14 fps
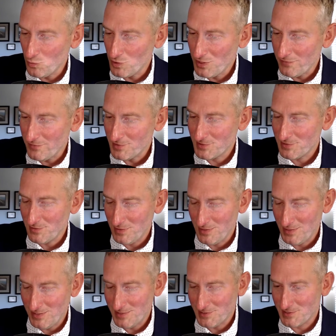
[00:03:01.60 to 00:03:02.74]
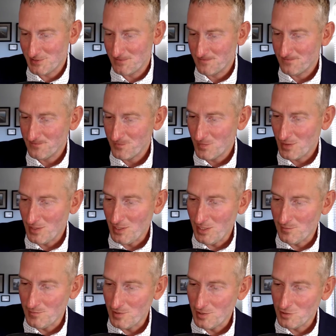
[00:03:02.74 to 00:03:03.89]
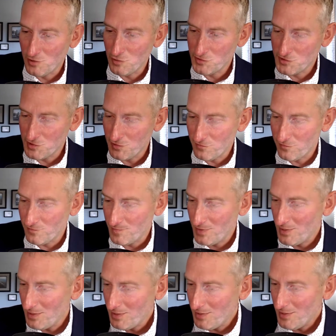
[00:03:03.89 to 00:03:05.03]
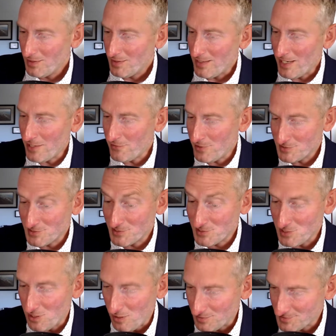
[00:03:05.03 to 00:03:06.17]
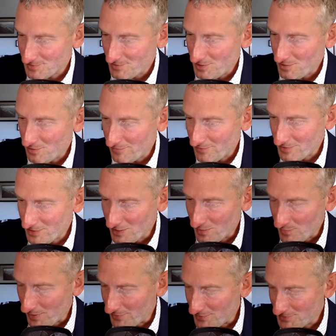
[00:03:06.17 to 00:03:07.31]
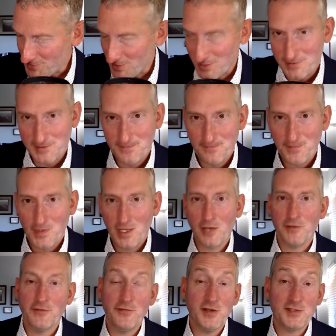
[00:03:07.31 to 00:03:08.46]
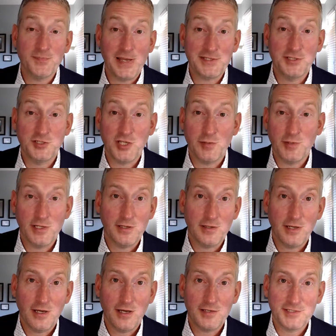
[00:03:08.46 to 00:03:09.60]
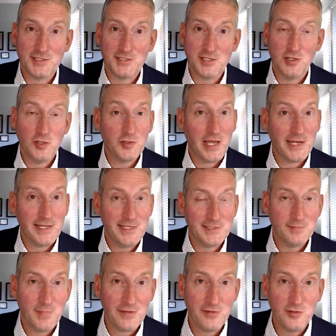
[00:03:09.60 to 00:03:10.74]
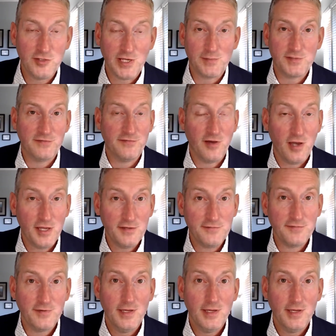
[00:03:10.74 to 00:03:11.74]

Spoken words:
give us at least a good sort of area to start in our thinking about these things. The first passage I'm going to ask us to look at is Matthew chapter 5,